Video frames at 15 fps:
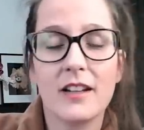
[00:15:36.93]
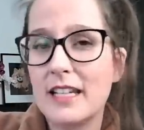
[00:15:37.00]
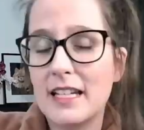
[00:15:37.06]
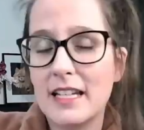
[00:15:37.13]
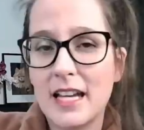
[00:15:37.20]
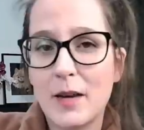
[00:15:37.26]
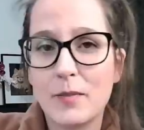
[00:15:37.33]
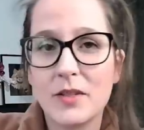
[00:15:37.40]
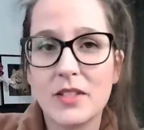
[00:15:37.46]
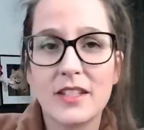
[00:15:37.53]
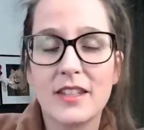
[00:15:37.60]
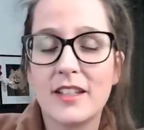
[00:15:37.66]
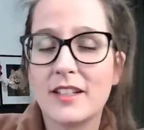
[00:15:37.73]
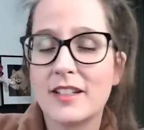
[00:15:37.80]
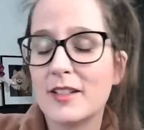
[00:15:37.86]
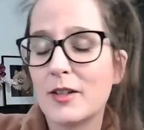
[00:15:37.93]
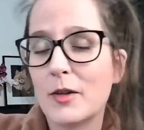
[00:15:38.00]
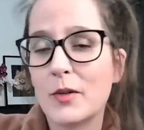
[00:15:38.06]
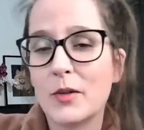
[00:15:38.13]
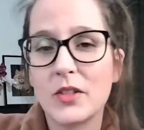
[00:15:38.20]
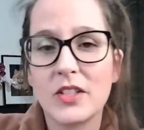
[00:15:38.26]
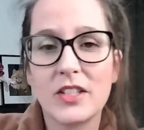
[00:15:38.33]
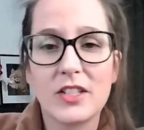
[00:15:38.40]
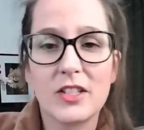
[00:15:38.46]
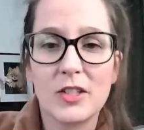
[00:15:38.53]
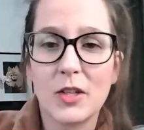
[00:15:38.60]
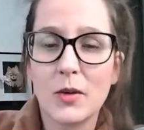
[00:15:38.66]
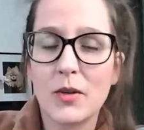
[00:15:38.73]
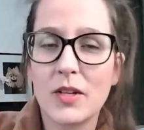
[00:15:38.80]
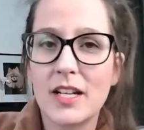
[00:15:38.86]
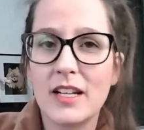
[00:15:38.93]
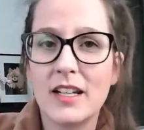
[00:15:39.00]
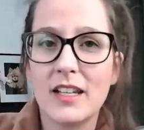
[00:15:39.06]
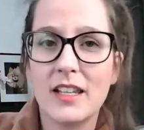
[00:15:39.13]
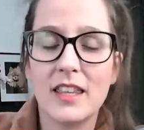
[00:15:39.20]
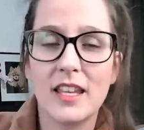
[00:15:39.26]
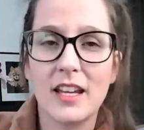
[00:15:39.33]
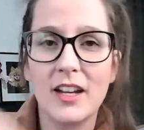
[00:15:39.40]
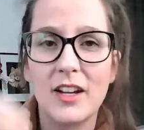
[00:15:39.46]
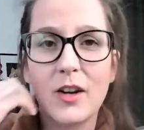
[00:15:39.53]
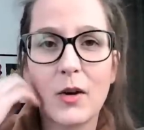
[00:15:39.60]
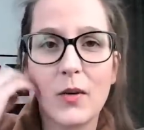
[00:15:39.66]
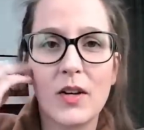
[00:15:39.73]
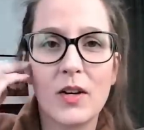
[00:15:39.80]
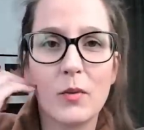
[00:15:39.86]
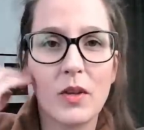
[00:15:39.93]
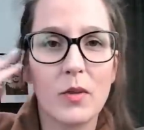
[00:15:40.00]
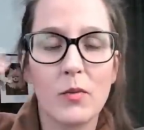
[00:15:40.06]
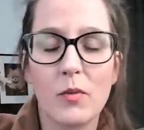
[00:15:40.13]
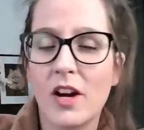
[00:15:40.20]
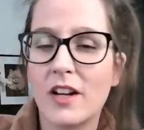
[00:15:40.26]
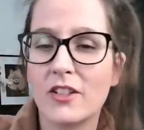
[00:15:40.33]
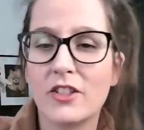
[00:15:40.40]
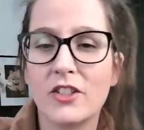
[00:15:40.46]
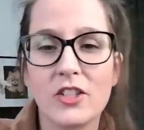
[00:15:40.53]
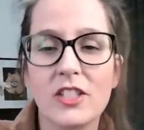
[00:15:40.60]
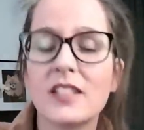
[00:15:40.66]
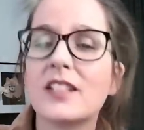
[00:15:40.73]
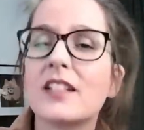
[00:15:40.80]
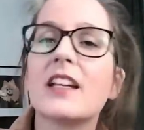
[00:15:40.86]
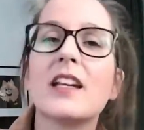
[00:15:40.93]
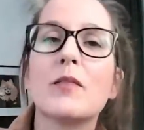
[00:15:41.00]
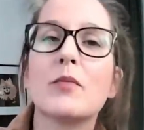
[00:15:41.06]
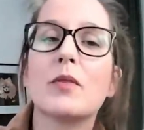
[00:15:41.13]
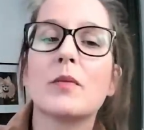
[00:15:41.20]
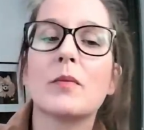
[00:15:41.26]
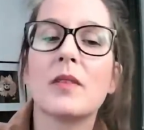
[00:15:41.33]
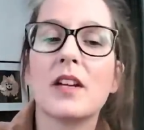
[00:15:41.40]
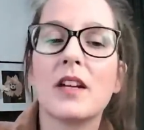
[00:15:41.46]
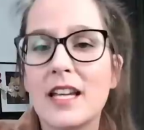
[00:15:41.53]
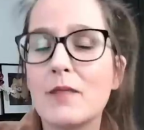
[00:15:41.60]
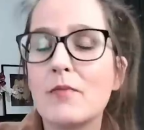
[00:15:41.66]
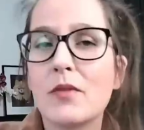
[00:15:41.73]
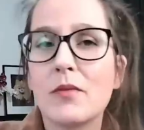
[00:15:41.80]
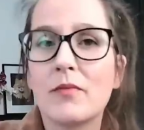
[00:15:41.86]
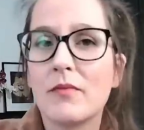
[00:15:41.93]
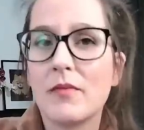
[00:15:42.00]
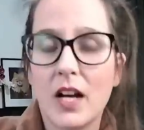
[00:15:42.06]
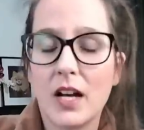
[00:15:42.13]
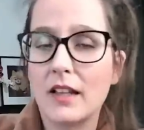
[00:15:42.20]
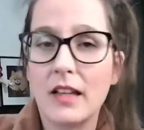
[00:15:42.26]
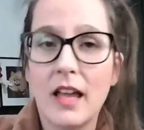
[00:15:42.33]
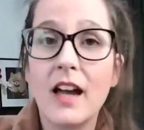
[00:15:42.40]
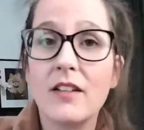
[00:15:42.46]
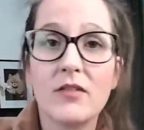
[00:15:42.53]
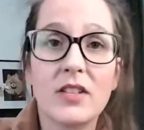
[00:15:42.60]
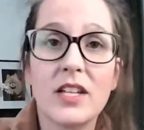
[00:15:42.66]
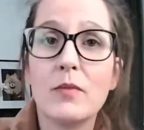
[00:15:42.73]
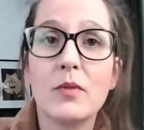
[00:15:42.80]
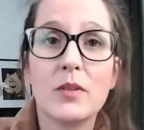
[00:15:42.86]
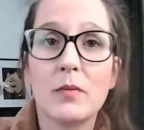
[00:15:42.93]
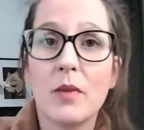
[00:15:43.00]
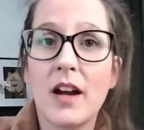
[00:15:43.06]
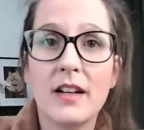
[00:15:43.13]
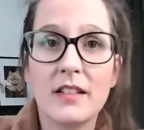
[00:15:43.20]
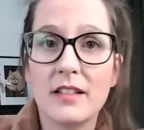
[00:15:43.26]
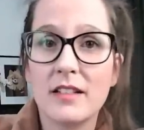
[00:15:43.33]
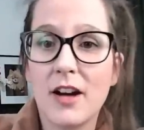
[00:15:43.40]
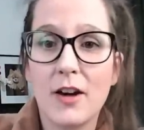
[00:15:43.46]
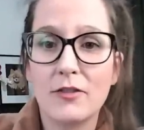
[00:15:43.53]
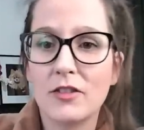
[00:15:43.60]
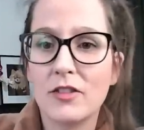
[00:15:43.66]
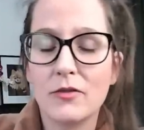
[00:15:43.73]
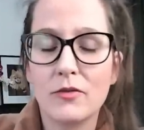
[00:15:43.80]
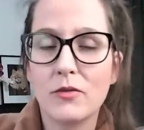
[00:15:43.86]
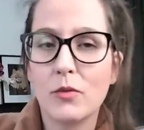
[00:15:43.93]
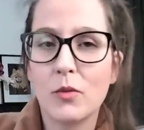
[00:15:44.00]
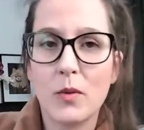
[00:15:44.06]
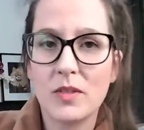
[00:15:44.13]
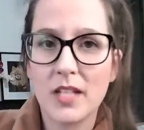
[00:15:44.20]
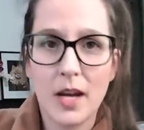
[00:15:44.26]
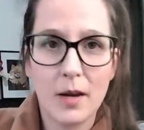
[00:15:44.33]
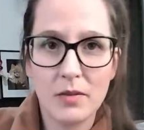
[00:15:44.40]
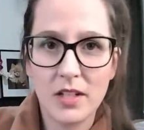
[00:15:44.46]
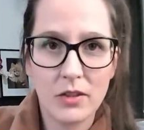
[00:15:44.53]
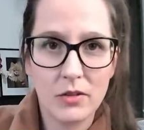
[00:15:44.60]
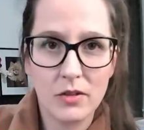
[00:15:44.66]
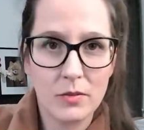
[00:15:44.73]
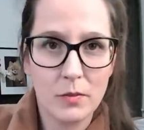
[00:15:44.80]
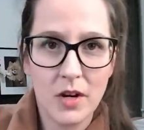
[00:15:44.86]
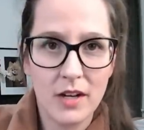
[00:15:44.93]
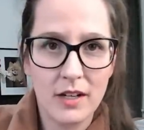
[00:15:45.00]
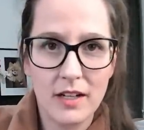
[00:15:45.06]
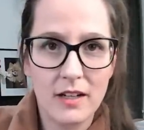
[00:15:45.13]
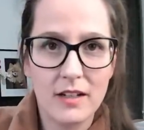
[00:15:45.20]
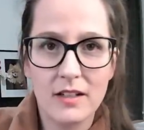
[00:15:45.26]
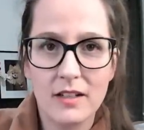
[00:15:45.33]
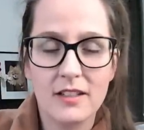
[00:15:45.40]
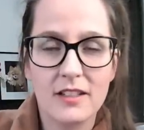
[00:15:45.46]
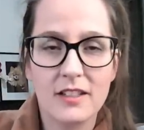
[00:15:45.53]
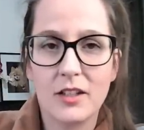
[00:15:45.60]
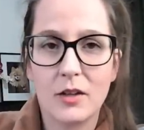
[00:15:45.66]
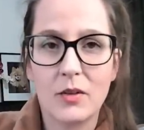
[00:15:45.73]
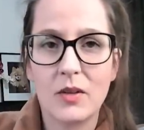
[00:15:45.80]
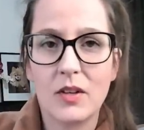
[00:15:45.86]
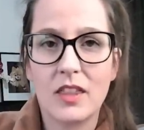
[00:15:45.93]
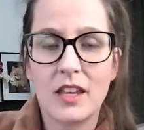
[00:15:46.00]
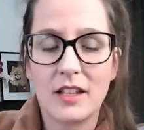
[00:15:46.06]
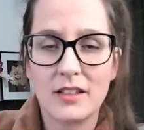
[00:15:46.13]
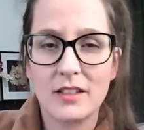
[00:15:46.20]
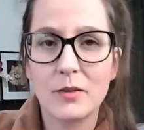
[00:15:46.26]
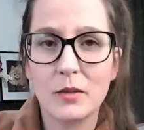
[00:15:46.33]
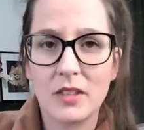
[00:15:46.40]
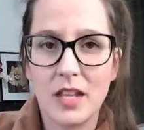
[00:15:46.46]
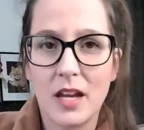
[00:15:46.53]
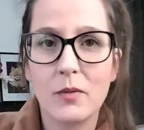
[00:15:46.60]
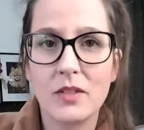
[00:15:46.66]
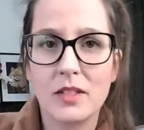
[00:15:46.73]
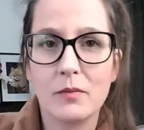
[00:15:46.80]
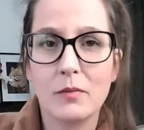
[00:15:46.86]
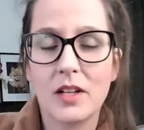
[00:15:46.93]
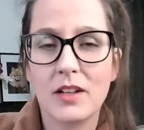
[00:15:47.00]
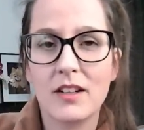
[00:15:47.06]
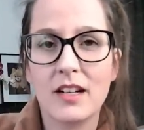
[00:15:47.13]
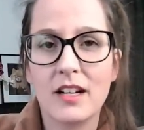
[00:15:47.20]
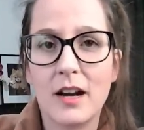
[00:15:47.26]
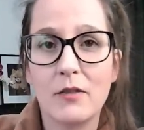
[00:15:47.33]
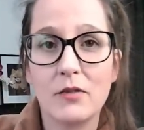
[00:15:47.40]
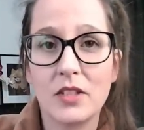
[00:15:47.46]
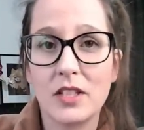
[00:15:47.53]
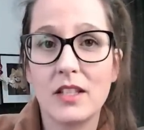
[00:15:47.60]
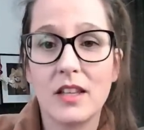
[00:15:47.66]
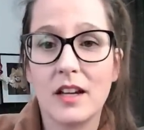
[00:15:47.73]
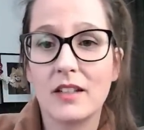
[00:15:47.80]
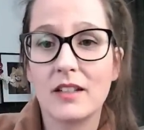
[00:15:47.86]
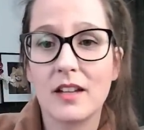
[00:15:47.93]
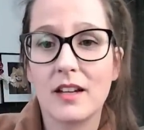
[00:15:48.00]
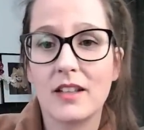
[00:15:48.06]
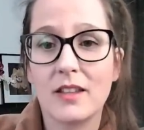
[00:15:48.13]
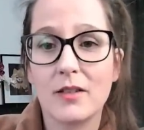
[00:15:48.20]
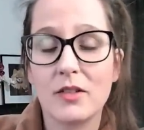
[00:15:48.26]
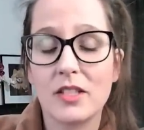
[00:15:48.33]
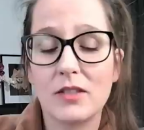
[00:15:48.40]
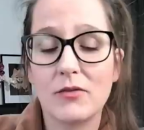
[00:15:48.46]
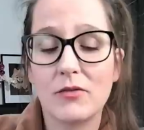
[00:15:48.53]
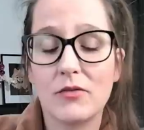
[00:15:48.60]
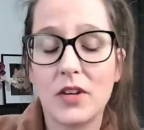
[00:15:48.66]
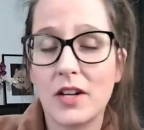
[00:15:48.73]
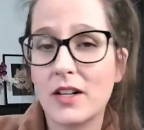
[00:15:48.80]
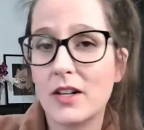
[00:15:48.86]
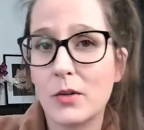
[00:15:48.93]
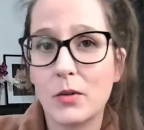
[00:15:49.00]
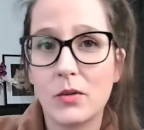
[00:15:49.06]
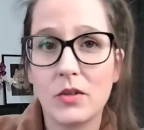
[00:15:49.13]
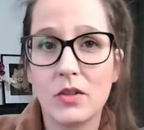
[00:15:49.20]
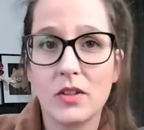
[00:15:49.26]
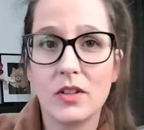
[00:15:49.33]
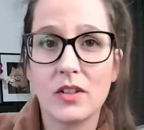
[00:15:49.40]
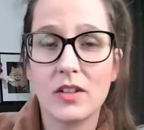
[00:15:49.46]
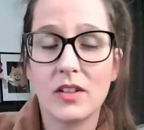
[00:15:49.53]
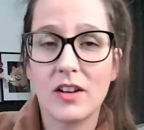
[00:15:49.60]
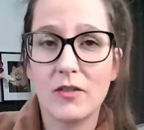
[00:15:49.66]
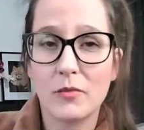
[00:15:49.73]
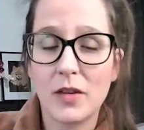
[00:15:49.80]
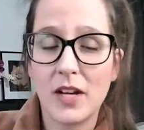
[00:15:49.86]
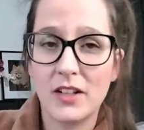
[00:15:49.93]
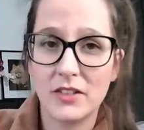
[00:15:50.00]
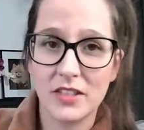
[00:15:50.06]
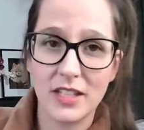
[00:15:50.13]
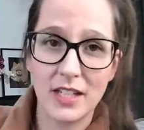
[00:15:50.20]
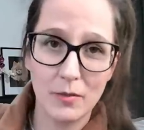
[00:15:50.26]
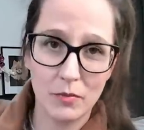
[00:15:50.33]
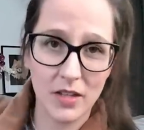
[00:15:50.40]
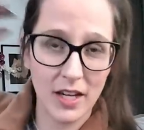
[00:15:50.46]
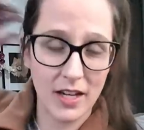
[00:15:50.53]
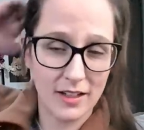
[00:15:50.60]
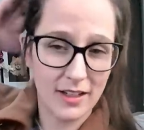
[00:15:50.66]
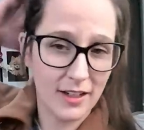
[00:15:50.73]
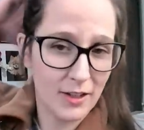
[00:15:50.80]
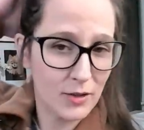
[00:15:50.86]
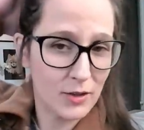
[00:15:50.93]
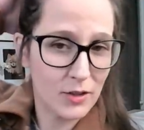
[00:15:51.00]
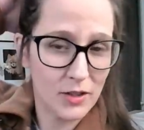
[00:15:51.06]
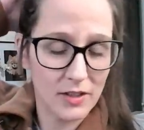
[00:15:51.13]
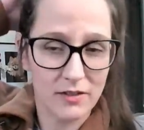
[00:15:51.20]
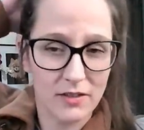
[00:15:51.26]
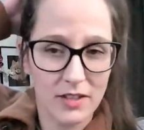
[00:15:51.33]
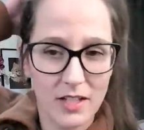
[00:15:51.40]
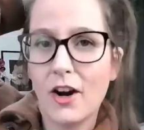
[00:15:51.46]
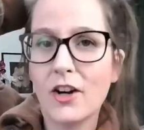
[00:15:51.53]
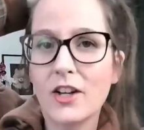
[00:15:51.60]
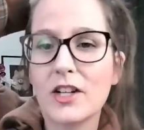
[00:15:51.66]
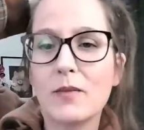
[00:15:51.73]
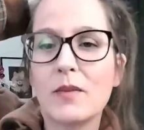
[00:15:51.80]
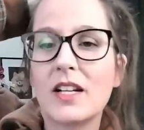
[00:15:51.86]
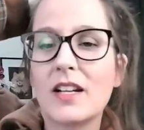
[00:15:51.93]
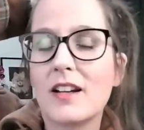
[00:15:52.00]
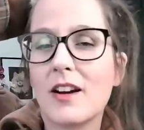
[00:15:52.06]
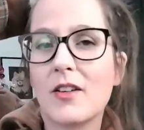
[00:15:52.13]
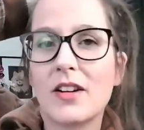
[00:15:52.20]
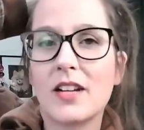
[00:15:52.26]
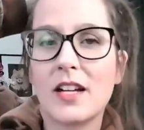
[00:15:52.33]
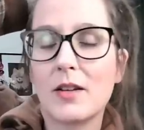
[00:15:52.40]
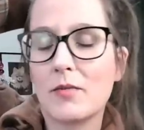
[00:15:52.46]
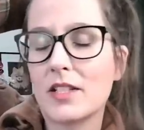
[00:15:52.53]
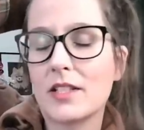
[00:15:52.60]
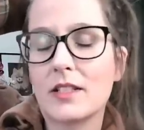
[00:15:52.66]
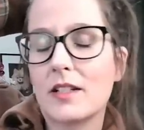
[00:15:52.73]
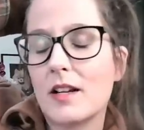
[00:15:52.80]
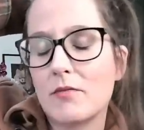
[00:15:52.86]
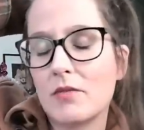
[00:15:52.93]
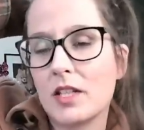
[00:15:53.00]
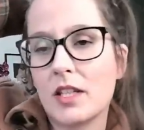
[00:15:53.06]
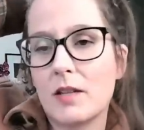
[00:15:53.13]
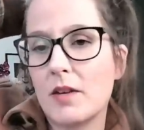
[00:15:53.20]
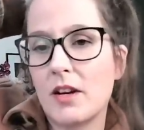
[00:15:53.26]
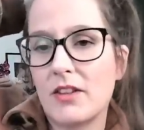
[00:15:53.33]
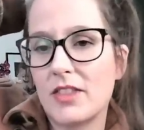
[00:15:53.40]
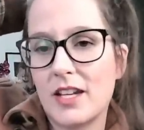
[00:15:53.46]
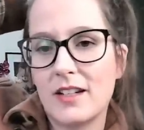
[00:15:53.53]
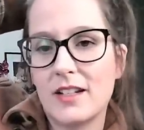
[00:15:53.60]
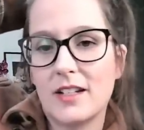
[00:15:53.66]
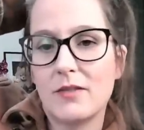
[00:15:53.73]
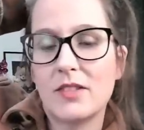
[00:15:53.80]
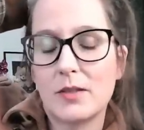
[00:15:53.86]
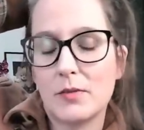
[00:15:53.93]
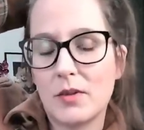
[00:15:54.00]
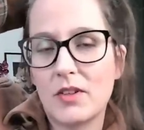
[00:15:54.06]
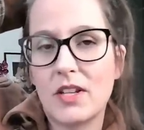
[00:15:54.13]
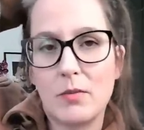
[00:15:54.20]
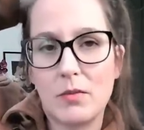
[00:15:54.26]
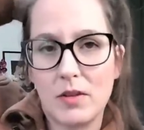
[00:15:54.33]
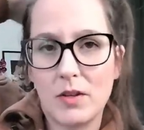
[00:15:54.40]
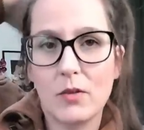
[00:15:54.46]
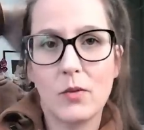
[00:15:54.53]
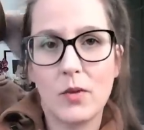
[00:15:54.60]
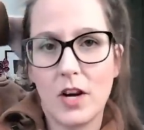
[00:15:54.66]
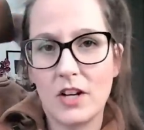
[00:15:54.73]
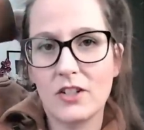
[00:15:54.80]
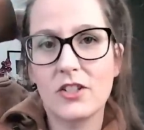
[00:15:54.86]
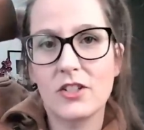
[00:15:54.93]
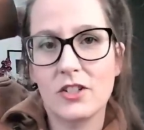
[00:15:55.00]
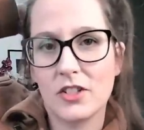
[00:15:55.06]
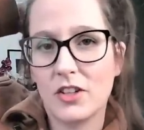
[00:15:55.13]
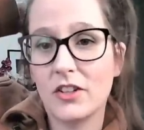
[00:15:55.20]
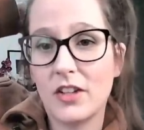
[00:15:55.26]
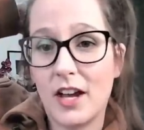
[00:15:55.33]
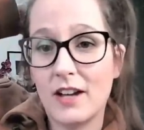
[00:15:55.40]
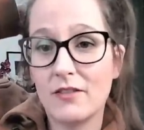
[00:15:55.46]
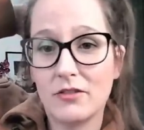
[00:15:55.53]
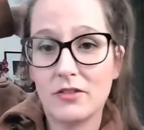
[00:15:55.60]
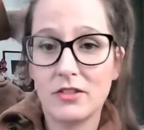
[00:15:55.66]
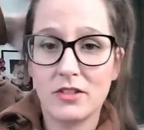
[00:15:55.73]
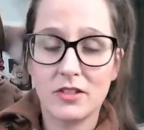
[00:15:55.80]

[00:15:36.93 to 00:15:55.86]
He kept the whole Zoe thing going with Wash just to keep him keep him alive, keep his mind off of what was happening to his body. So that's what that was about and I really liked that. That was very cool of Mal to keep that, you know, sort of argument going. It wasn't really about that. It was about keeping Wash alive.